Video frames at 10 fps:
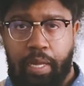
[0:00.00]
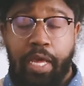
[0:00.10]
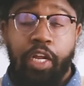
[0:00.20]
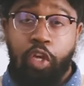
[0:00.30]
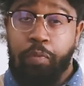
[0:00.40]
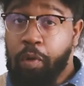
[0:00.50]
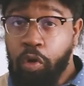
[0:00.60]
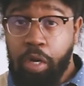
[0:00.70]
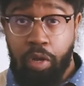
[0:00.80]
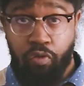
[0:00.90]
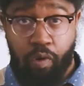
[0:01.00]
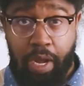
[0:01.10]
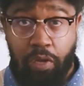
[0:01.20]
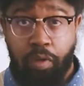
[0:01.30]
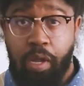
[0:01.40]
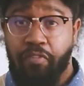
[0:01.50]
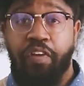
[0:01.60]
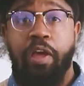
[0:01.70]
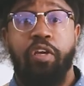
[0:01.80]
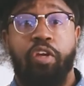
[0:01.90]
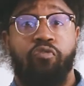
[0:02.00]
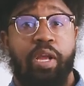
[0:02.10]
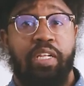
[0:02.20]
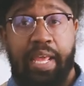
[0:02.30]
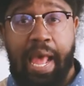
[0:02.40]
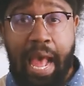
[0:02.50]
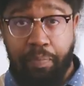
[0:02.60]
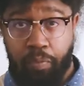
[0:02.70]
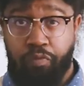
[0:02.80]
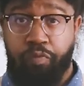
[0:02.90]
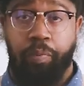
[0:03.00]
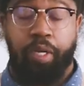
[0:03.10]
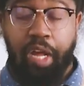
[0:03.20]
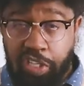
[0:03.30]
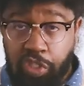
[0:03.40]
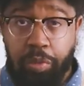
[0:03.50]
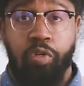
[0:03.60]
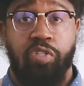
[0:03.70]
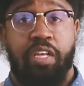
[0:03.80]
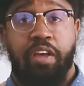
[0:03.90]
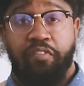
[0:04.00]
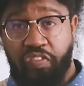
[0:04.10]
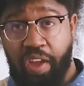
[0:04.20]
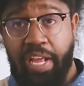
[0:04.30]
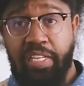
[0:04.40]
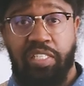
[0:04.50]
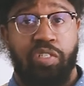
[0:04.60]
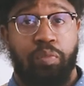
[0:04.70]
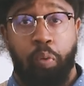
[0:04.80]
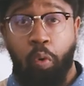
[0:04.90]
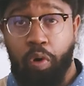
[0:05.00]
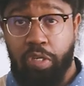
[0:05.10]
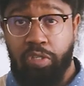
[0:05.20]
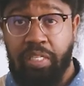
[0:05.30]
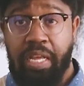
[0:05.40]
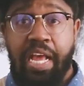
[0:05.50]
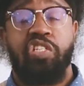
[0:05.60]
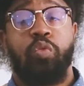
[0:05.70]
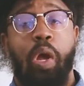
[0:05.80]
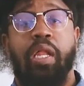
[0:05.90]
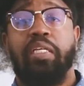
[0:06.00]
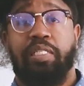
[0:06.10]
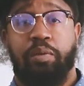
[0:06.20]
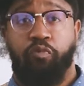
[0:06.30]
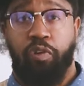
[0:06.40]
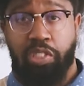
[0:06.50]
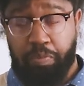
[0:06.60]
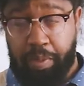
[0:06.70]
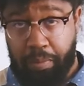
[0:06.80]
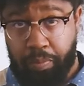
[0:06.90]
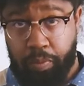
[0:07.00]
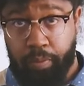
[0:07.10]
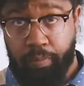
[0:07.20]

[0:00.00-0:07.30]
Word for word: In a community round, a founder can raise capital from their customers, fans, and supporters, as well as some rich people.